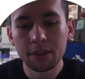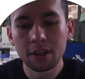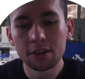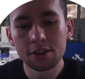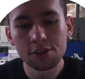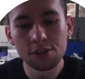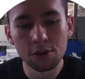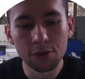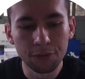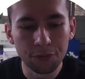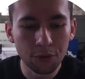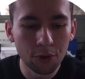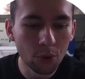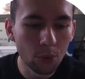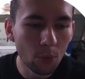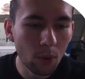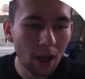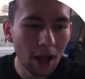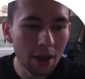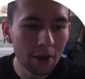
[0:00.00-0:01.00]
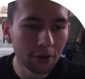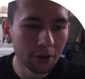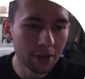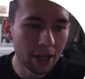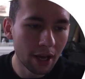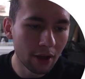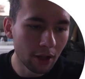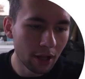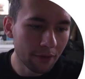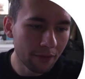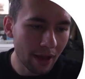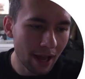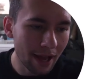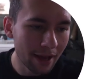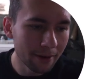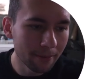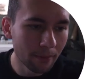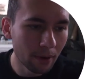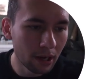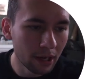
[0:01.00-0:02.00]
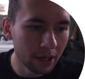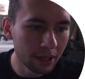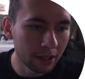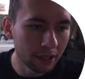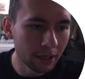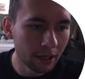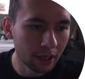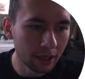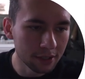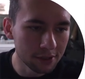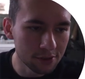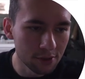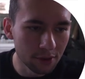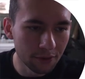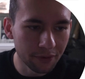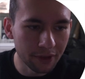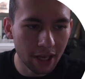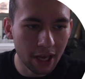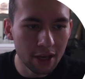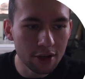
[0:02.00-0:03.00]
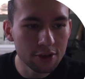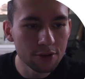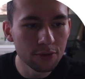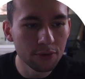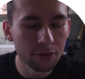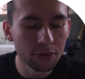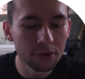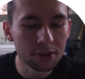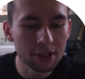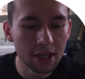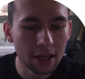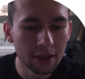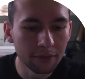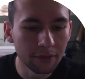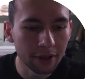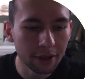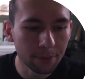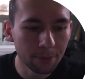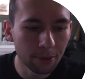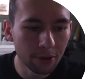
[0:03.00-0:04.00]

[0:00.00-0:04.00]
So for a while now, I've had my certification through Sandvik,